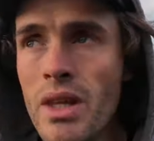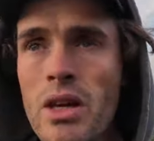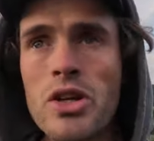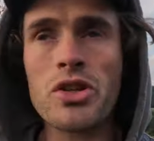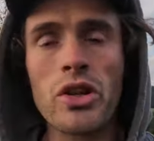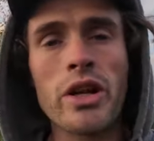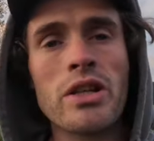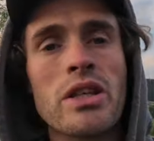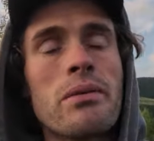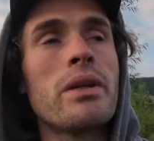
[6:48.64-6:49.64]
because you'll learn how
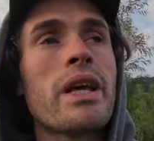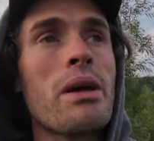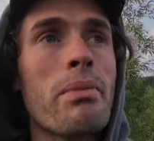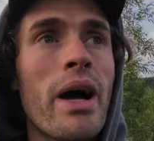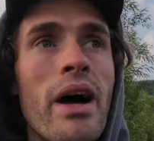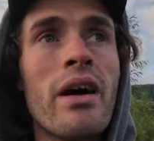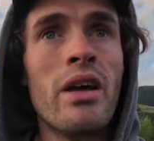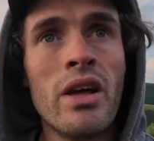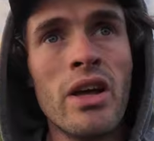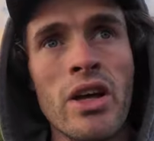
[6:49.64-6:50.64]
to communicate better,
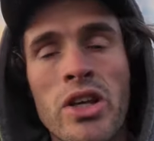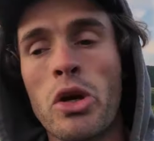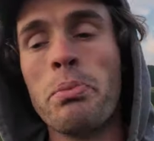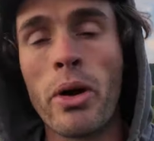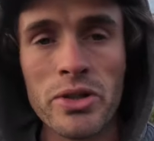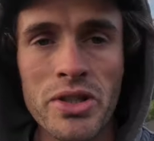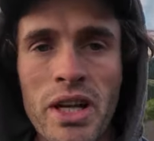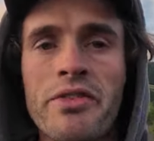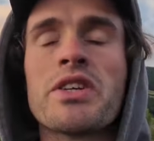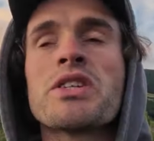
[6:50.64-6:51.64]
you'll build your
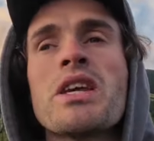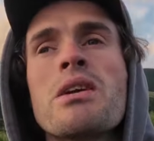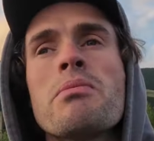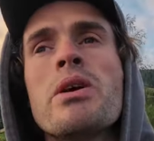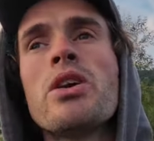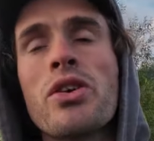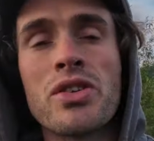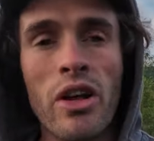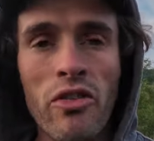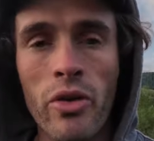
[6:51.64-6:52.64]
self-esteem, your
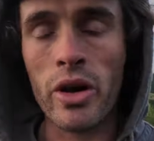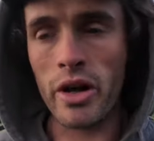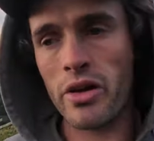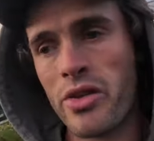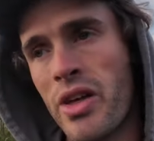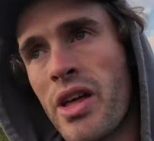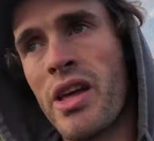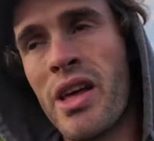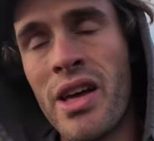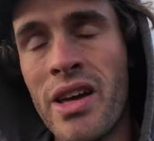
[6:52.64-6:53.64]
self-worth,
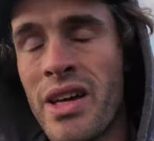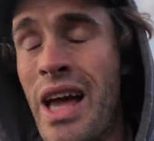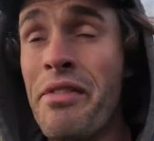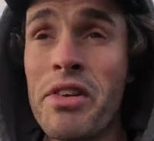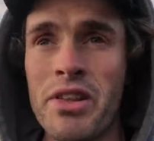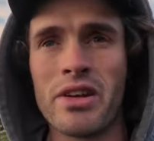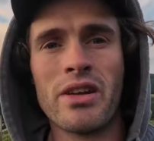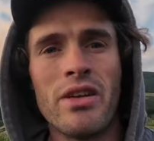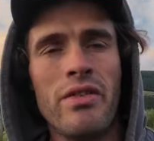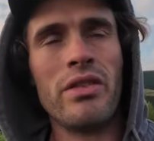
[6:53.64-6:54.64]
everything.
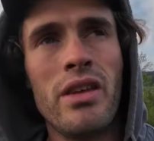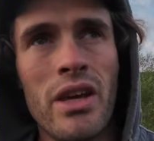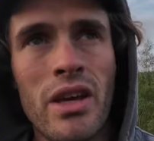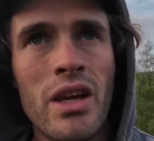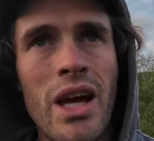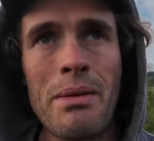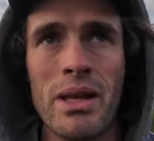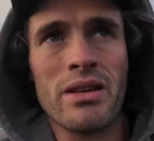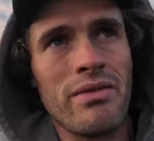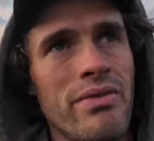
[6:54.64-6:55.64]
I
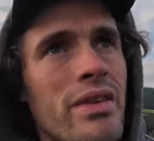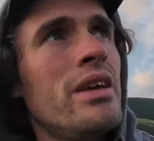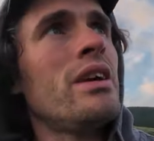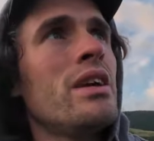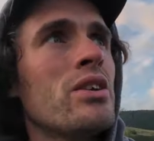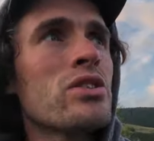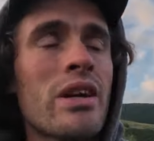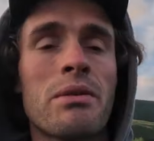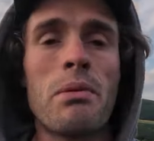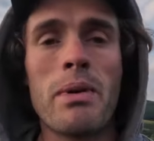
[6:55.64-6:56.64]
mean, it doesn't
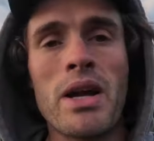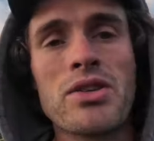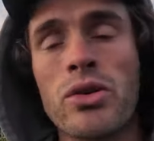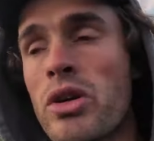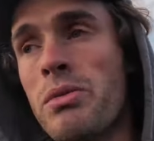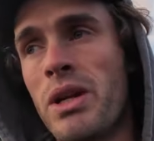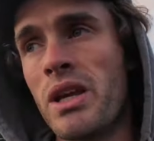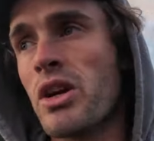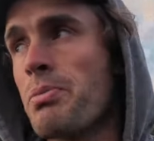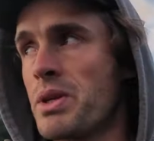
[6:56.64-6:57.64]
have to be my school community,
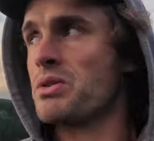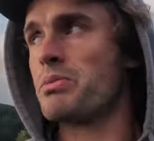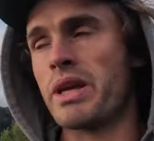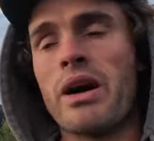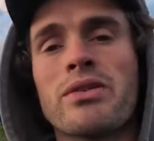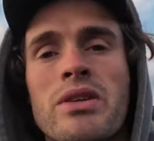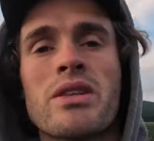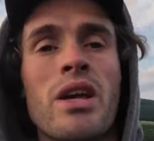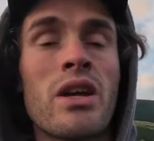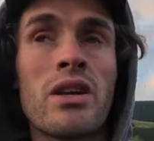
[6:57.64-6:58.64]
it could be somebody
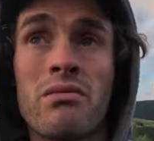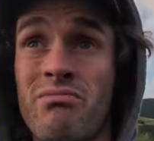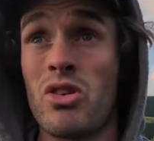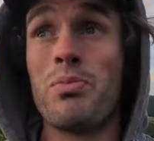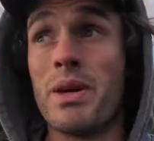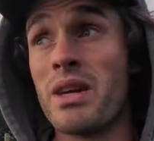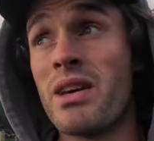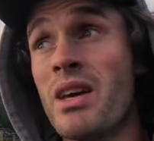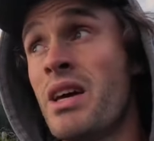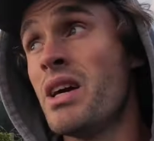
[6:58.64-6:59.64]
else's, it could be
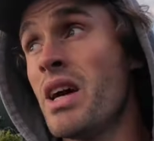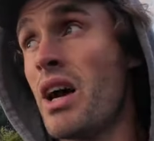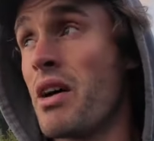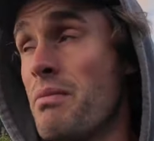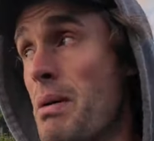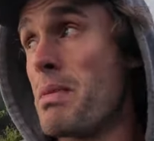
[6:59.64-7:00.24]
a